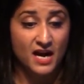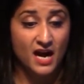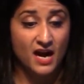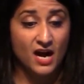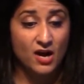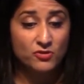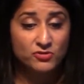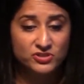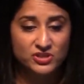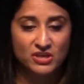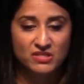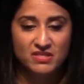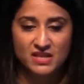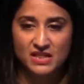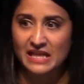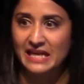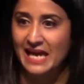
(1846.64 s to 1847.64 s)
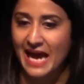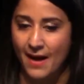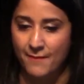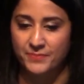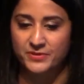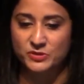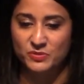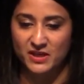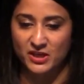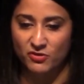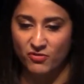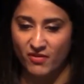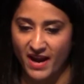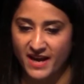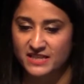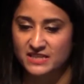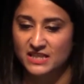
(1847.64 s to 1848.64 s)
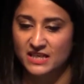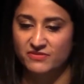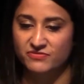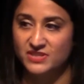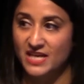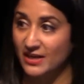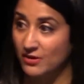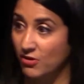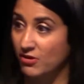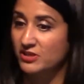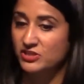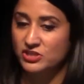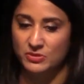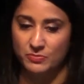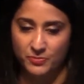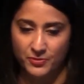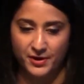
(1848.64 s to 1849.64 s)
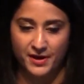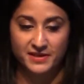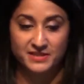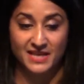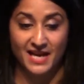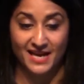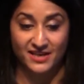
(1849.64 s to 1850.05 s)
I also think the gap between creative, technology, product,